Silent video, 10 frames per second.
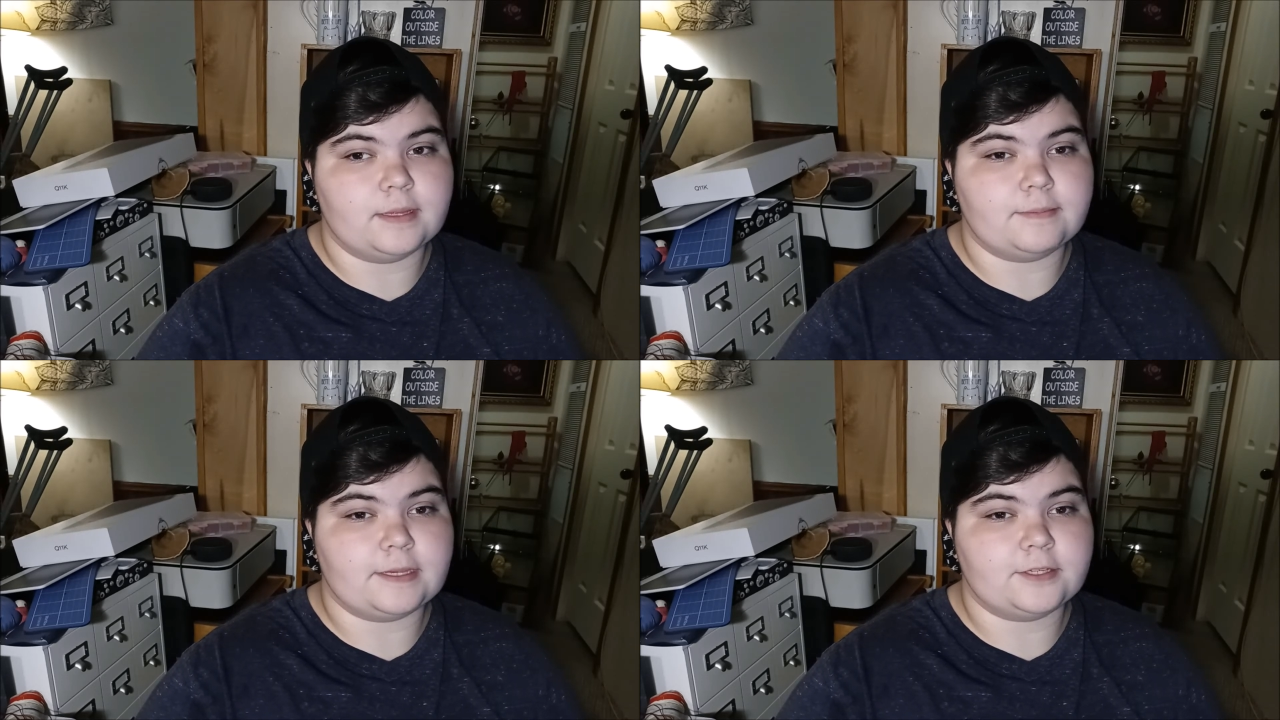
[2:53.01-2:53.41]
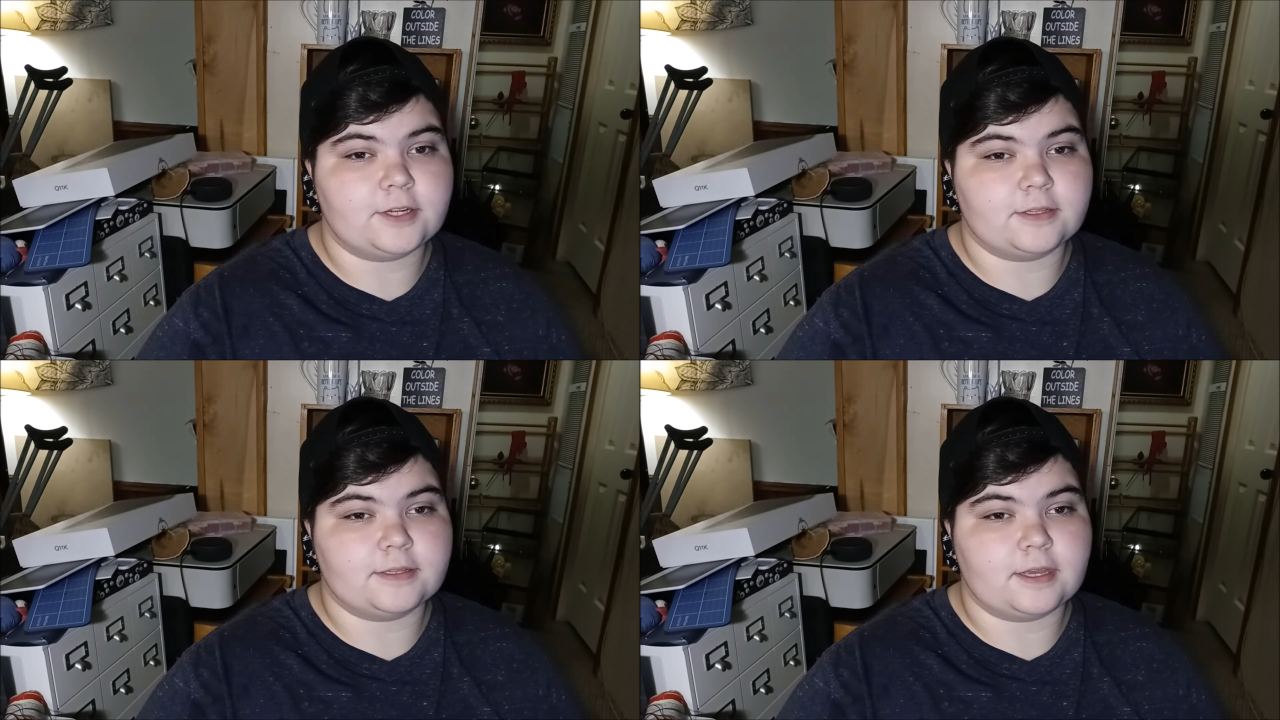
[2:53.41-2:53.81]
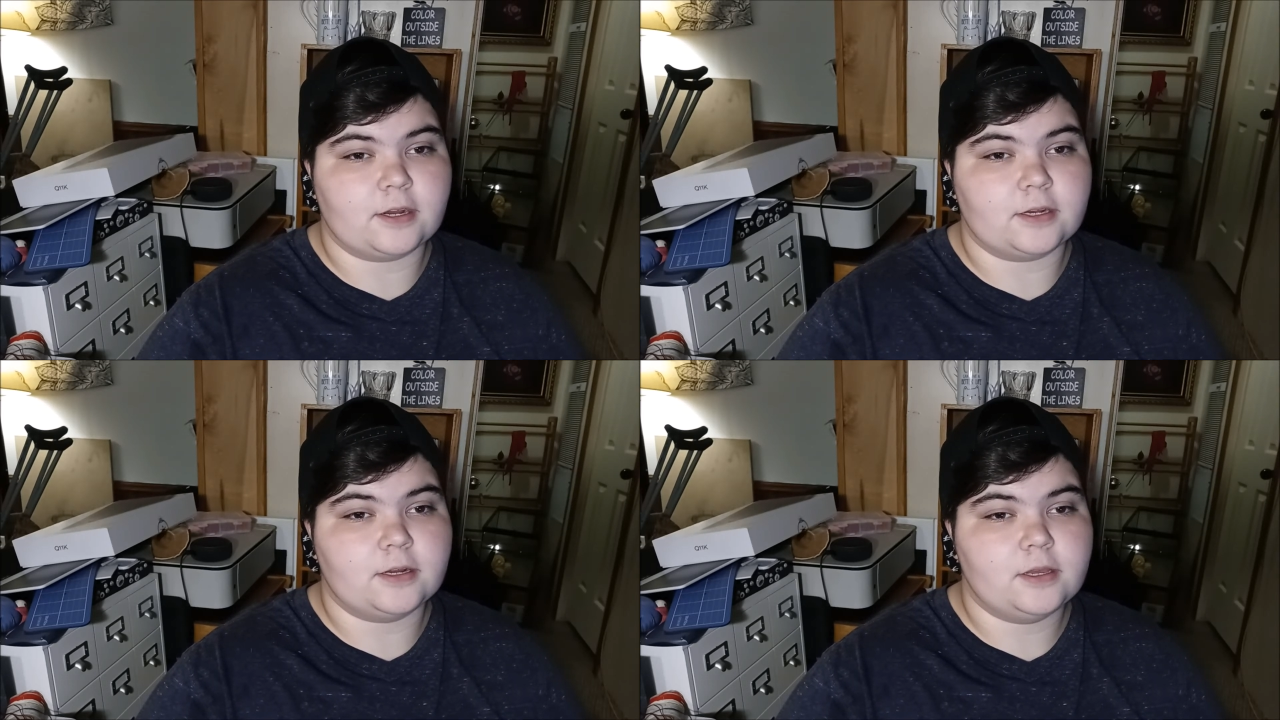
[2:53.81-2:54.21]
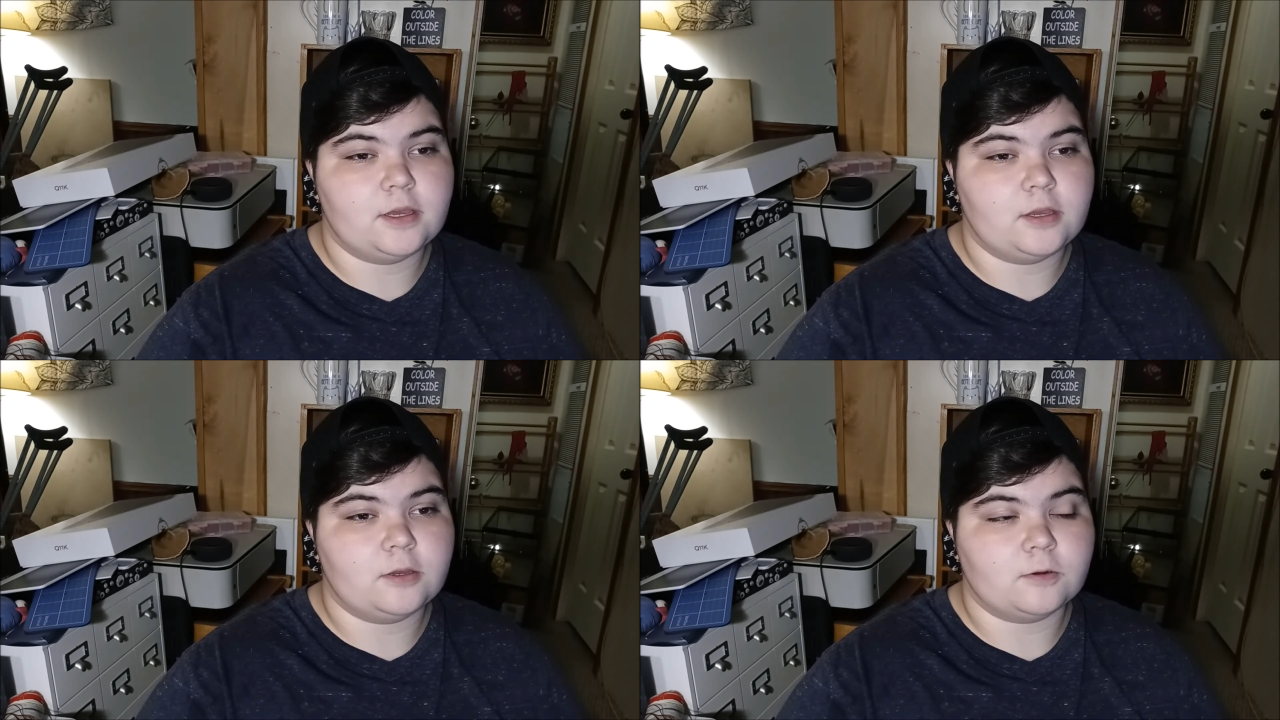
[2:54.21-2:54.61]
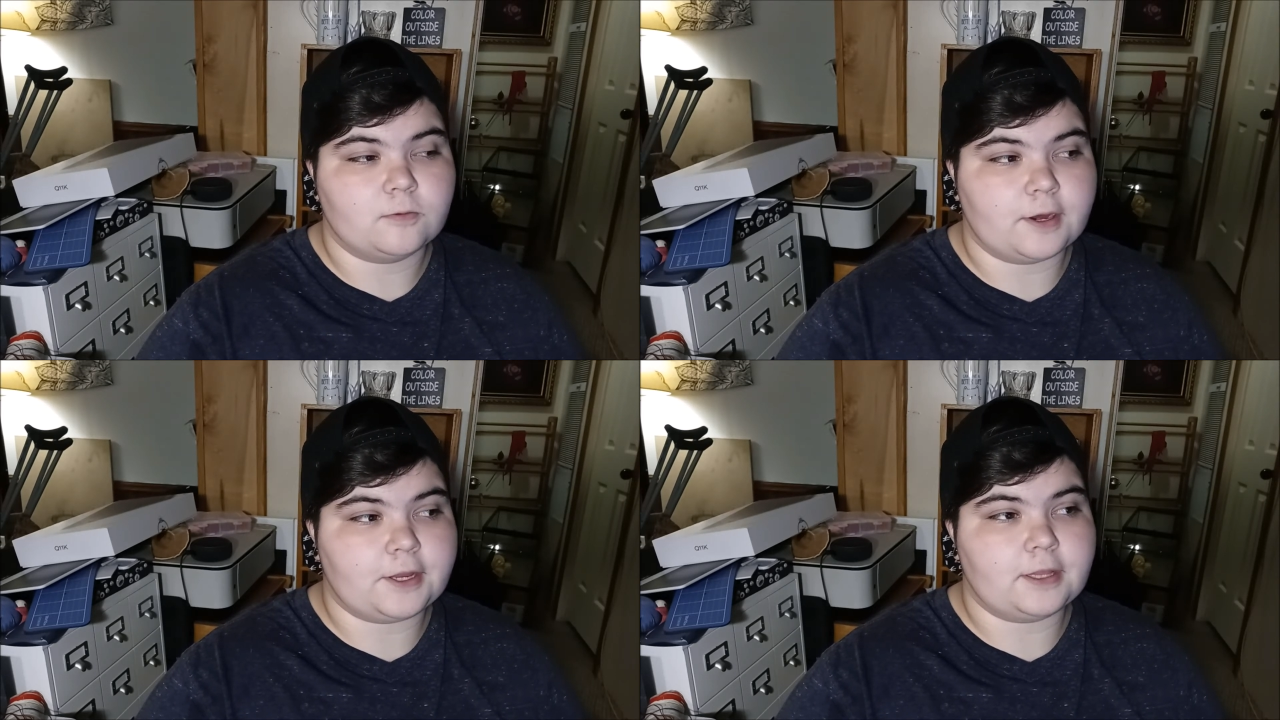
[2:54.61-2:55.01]
and make sure that they are
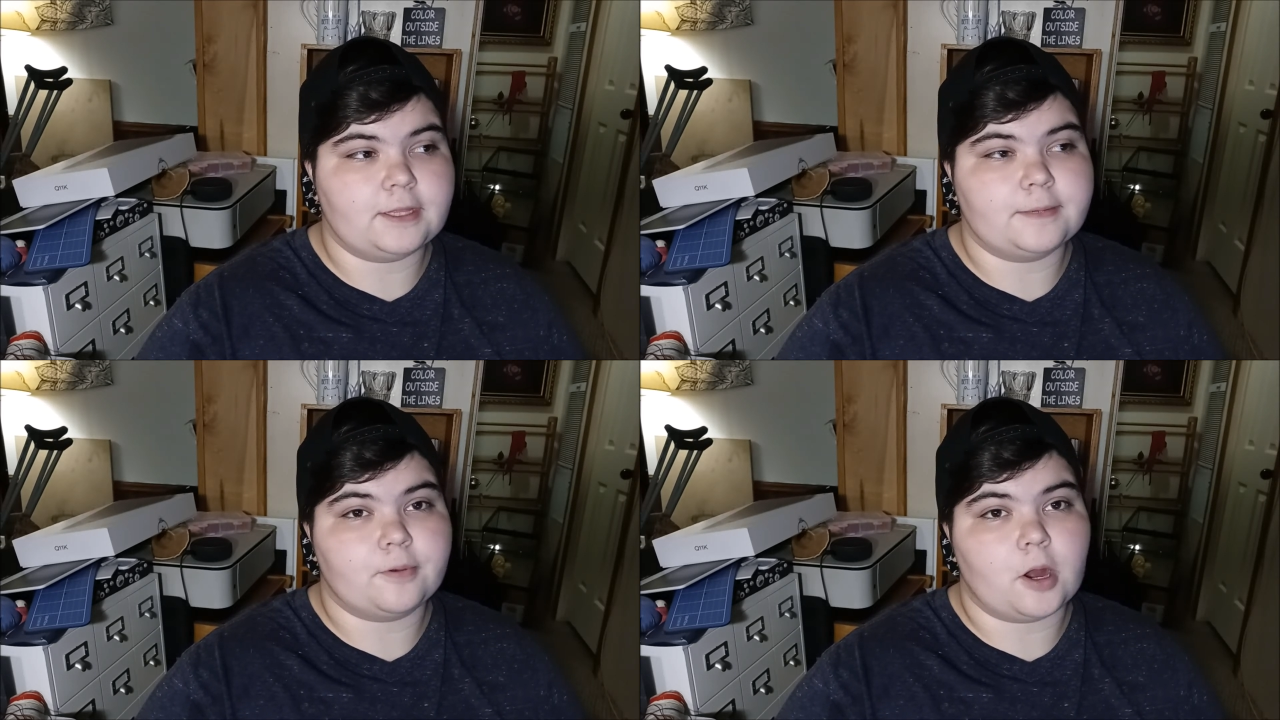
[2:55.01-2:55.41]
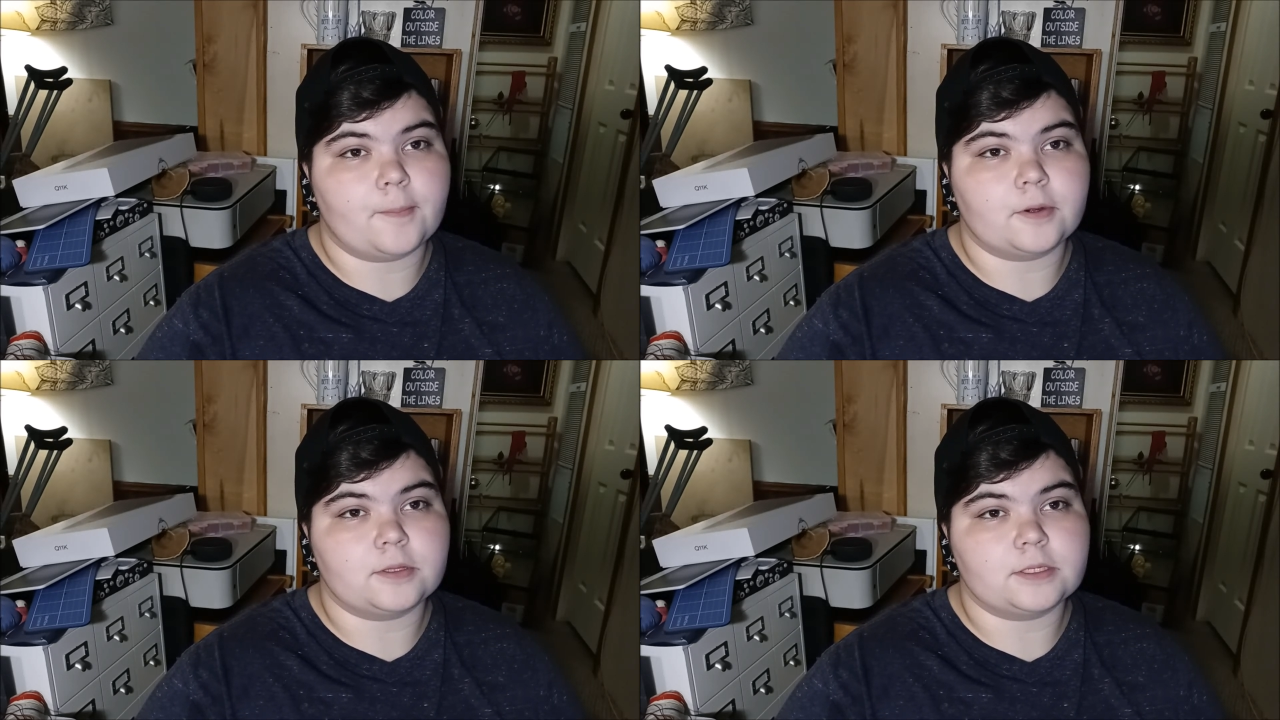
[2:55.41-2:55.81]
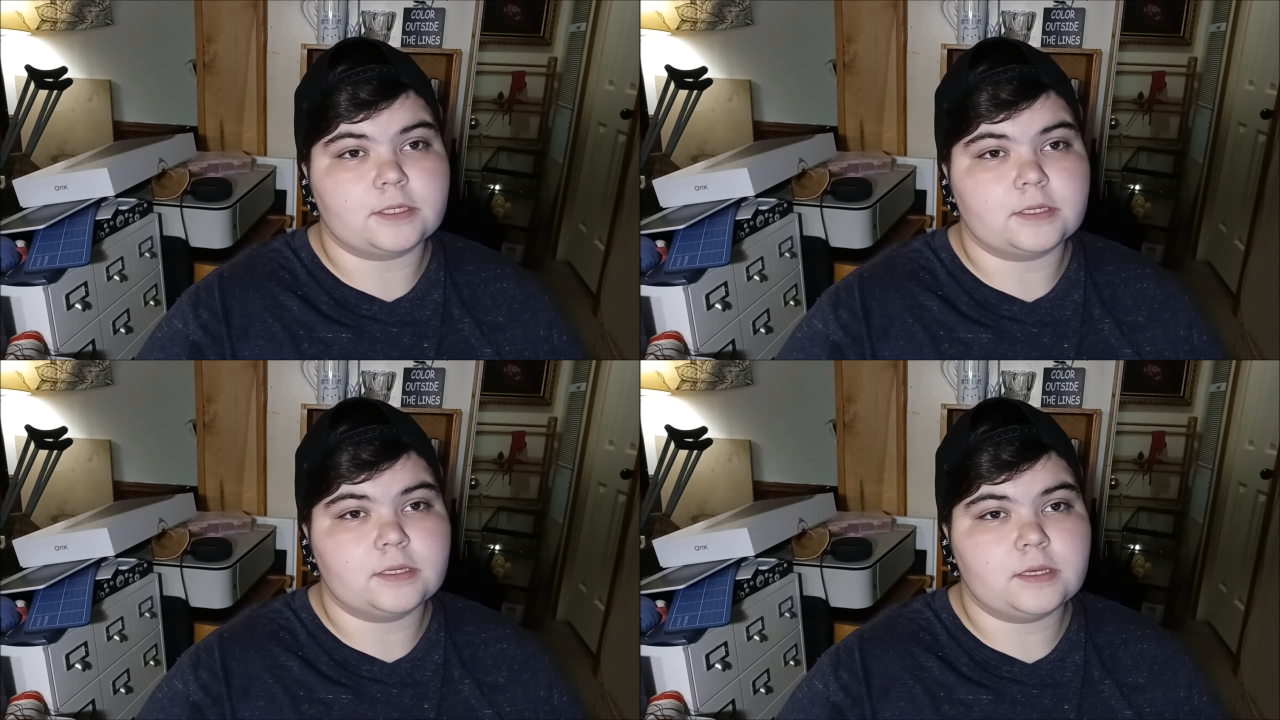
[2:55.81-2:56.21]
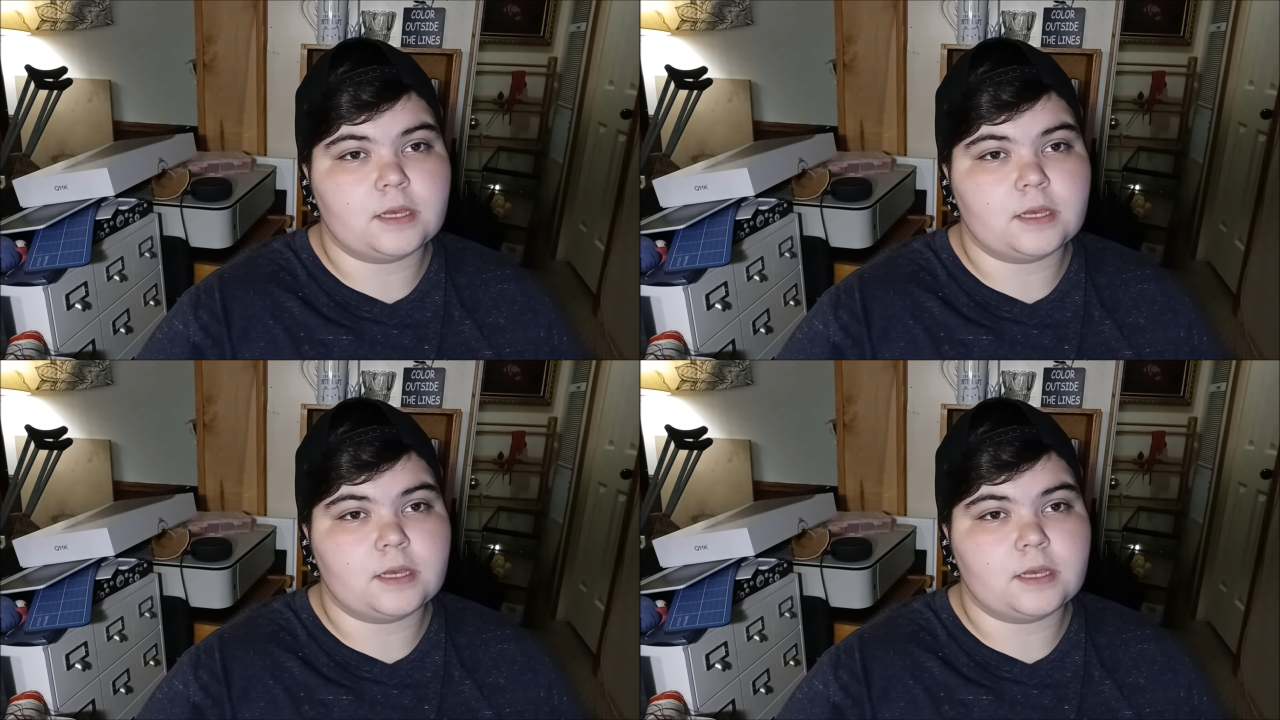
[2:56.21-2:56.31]
regulated properly.